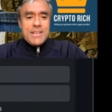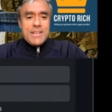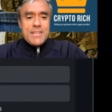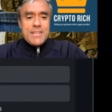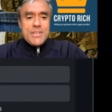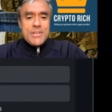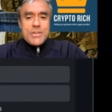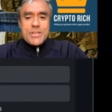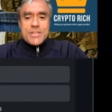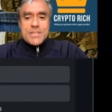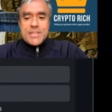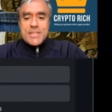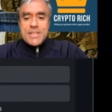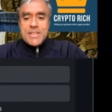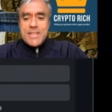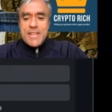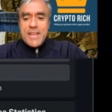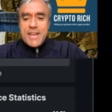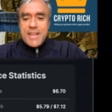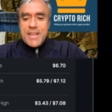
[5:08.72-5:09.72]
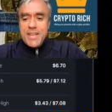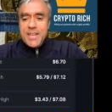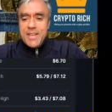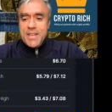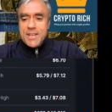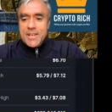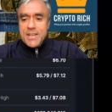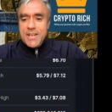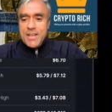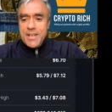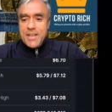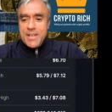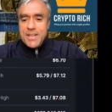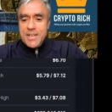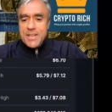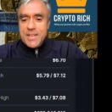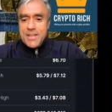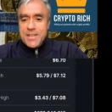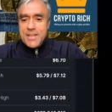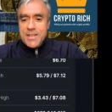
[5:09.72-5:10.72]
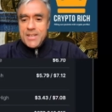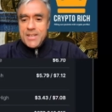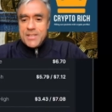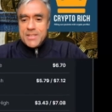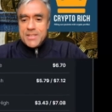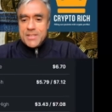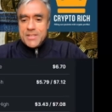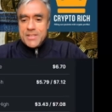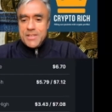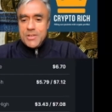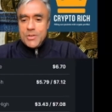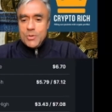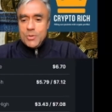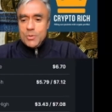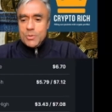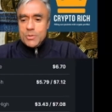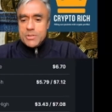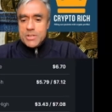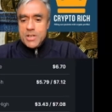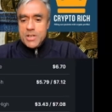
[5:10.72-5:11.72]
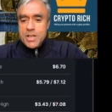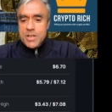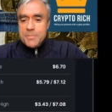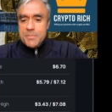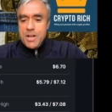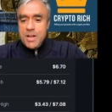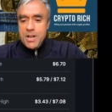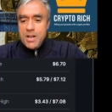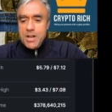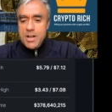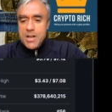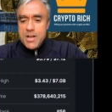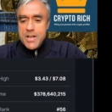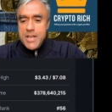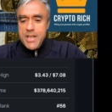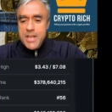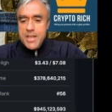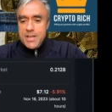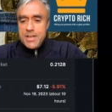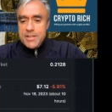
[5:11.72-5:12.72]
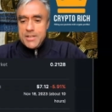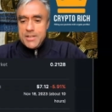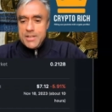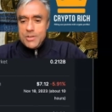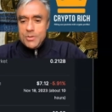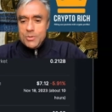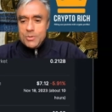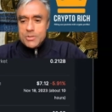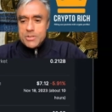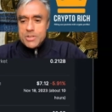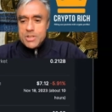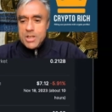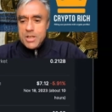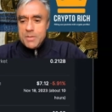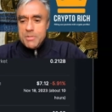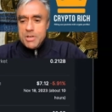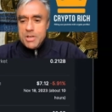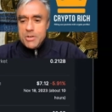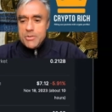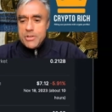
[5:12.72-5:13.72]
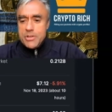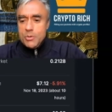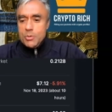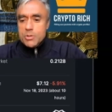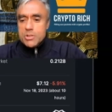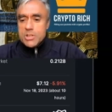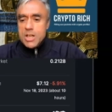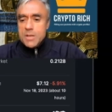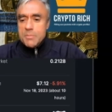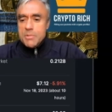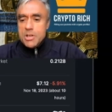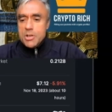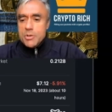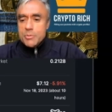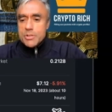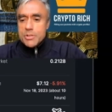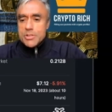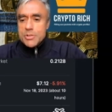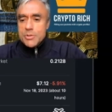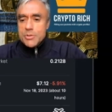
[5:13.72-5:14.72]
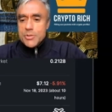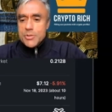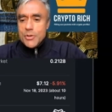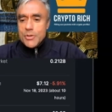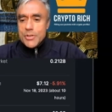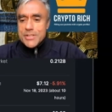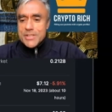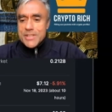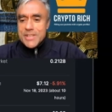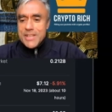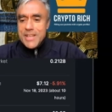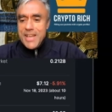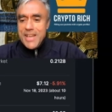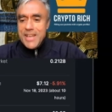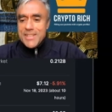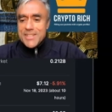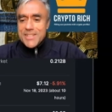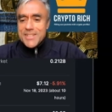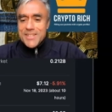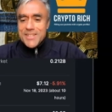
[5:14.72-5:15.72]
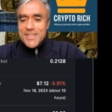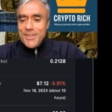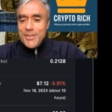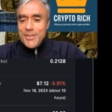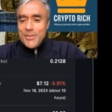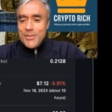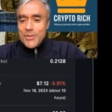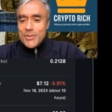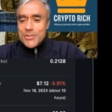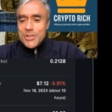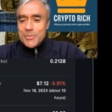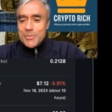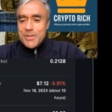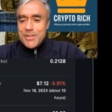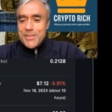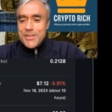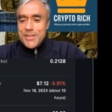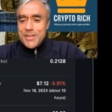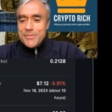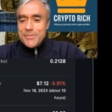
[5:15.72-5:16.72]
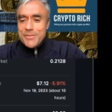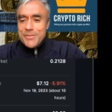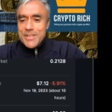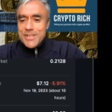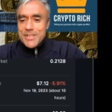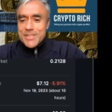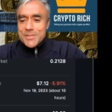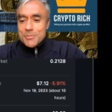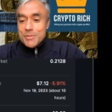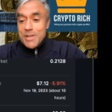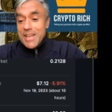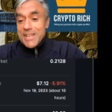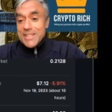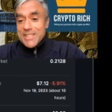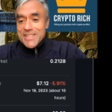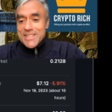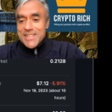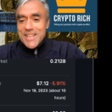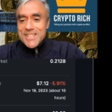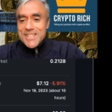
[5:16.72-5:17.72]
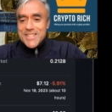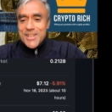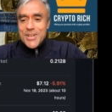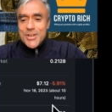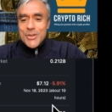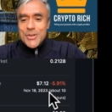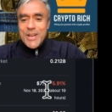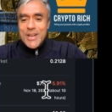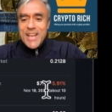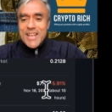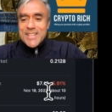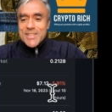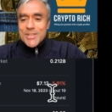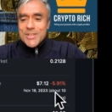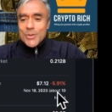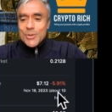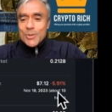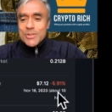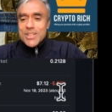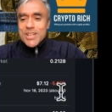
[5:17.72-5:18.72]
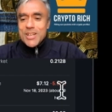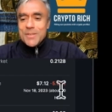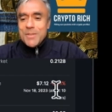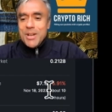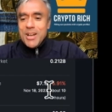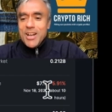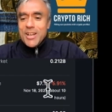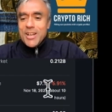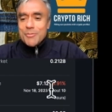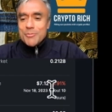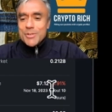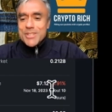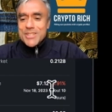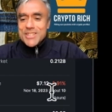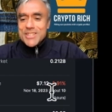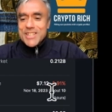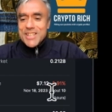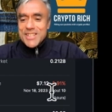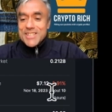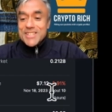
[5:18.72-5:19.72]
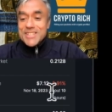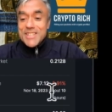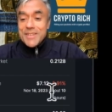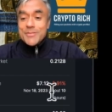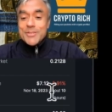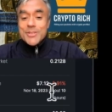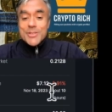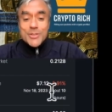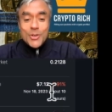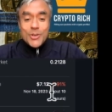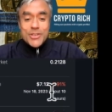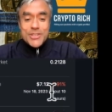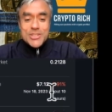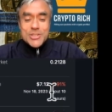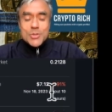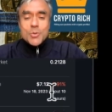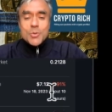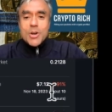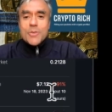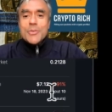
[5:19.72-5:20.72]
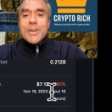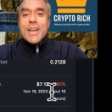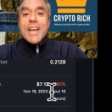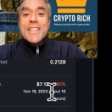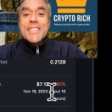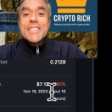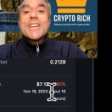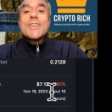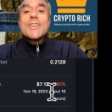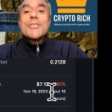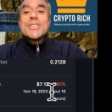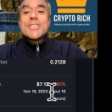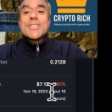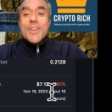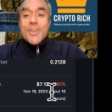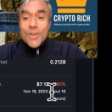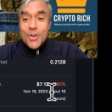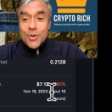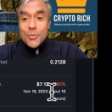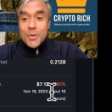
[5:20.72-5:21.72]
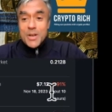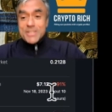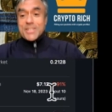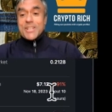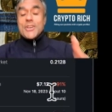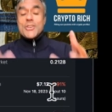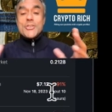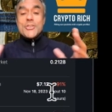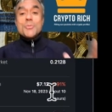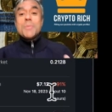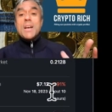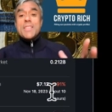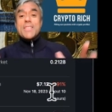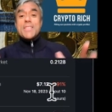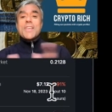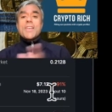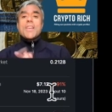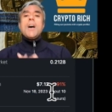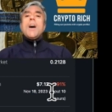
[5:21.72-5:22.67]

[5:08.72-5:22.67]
and you can see that here. And the all-time high and the all-time low. The all-time low was $2.08 on October the 31st, 18 days ago, and the all-time high is $7.12. And there is a long way to go. You might think,